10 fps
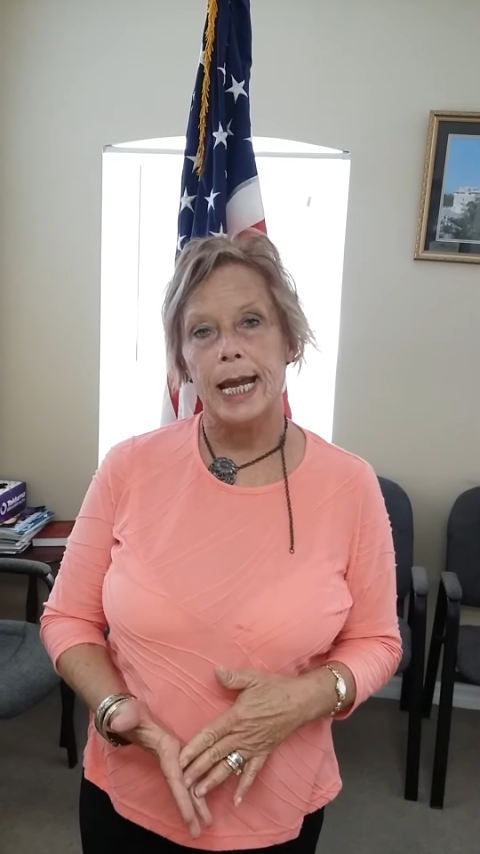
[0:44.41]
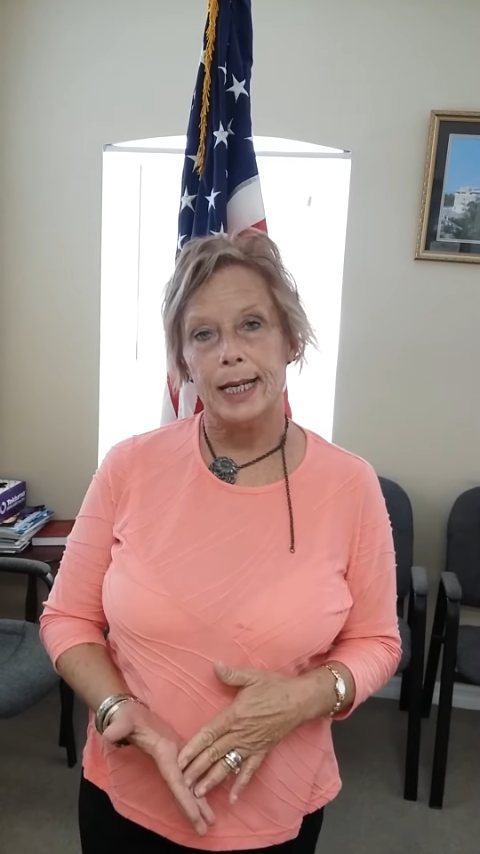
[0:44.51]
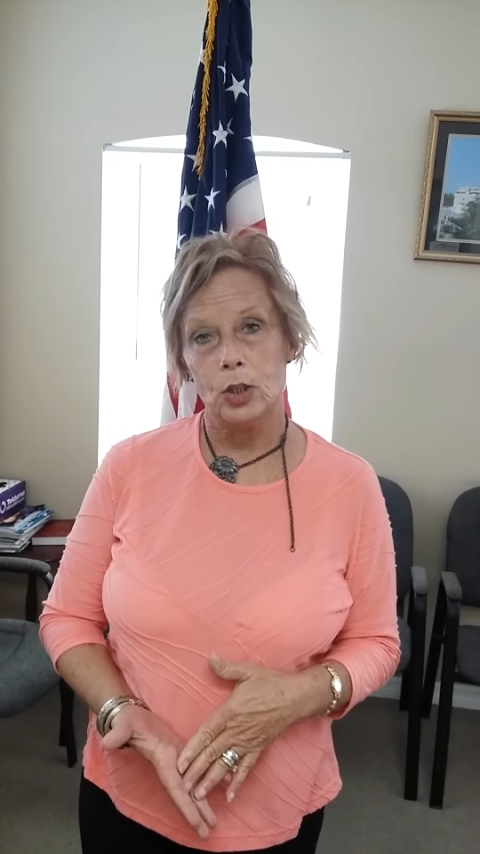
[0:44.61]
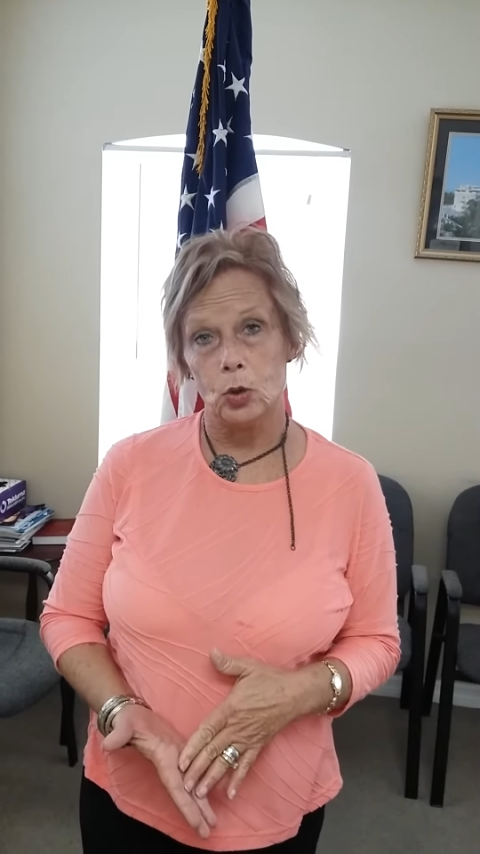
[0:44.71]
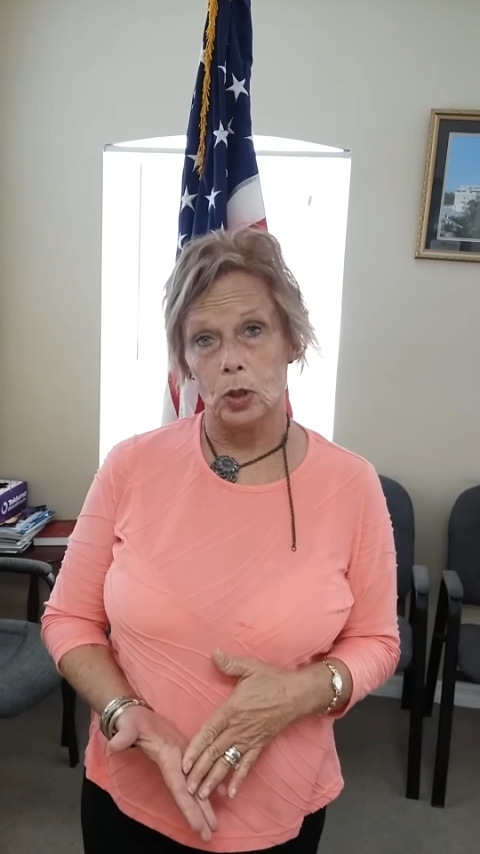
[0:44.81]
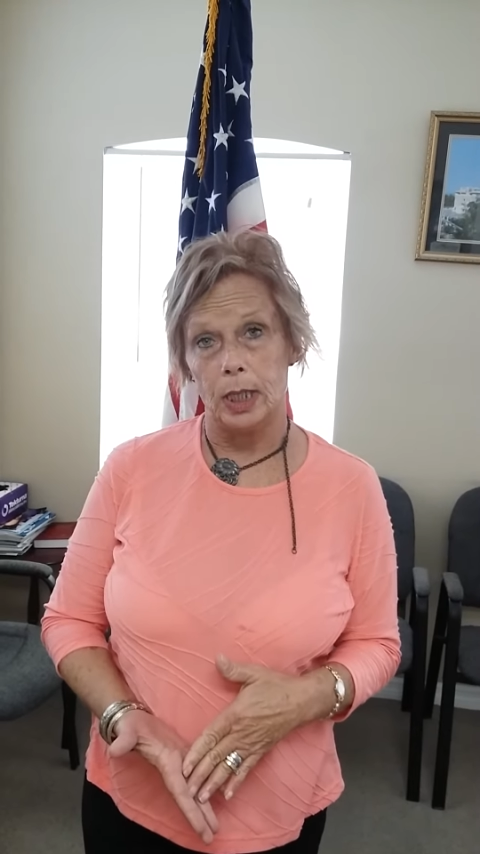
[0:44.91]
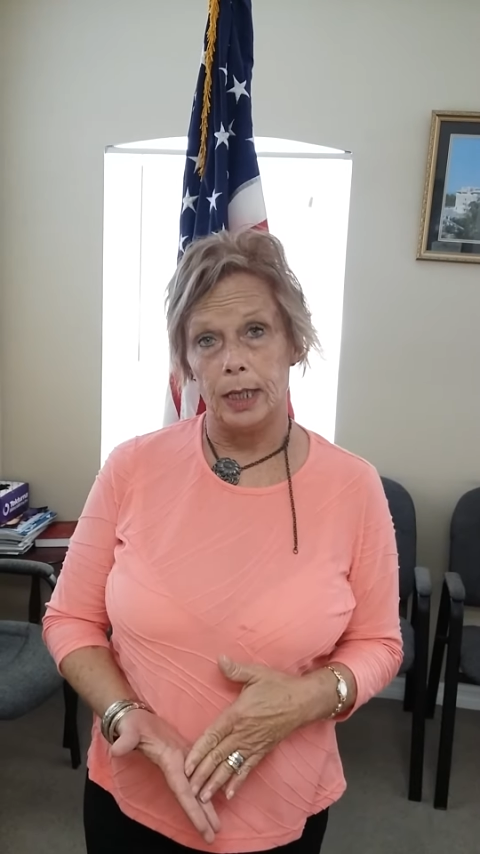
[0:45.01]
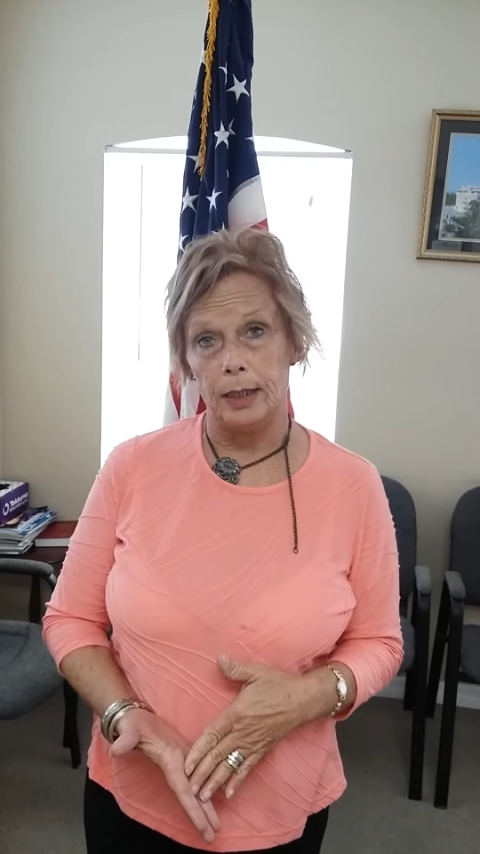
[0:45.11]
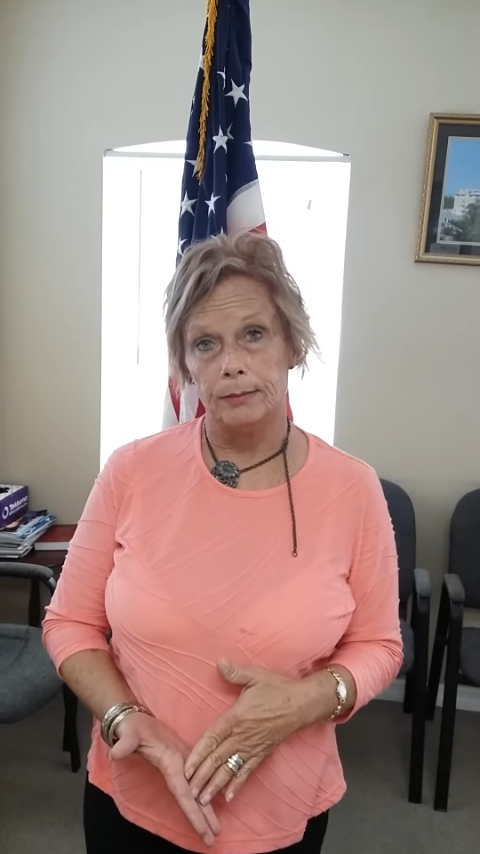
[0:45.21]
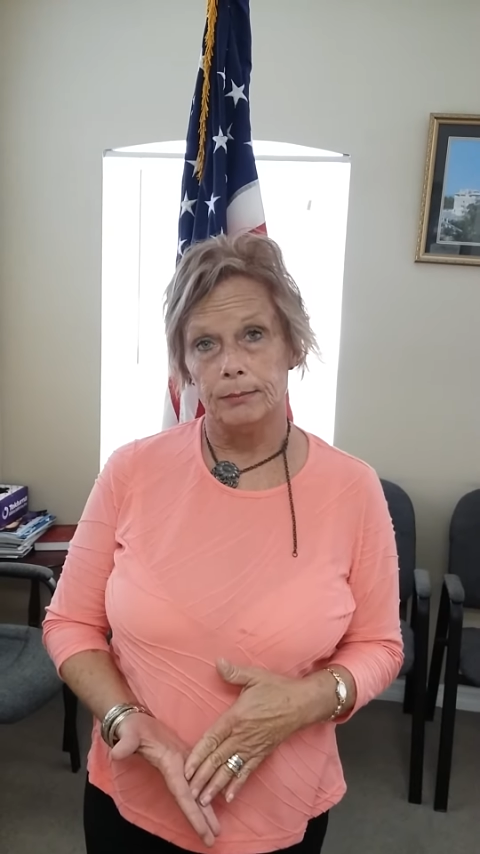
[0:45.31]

annually.